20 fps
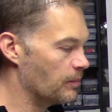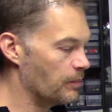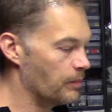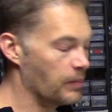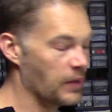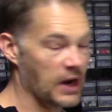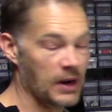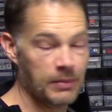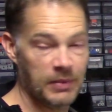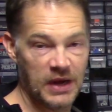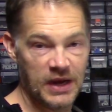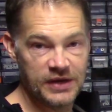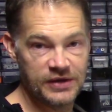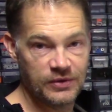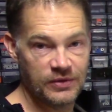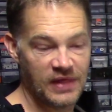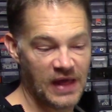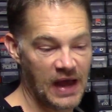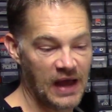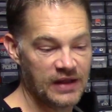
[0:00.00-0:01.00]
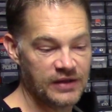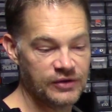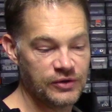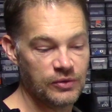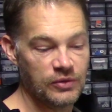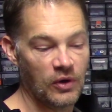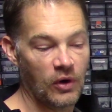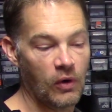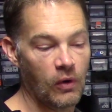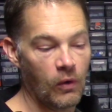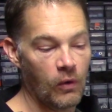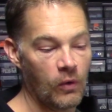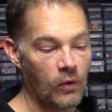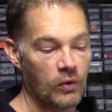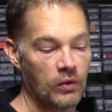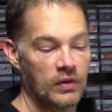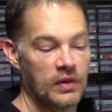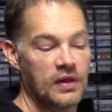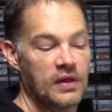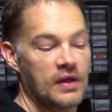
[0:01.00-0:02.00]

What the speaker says: But I'm going to do that, do the whole